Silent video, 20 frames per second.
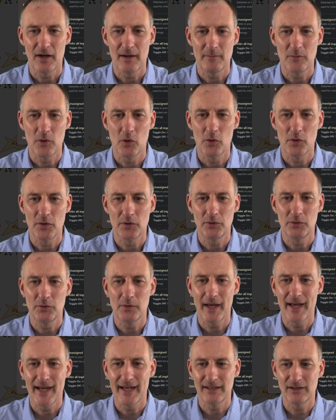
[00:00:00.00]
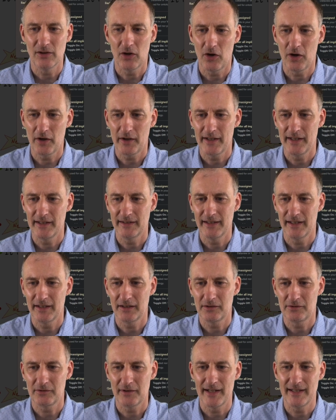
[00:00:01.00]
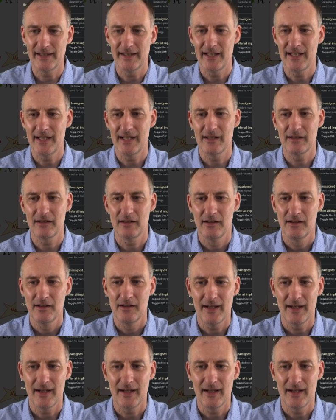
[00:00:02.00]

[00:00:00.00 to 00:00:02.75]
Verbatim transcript: I'm going to add architect right here,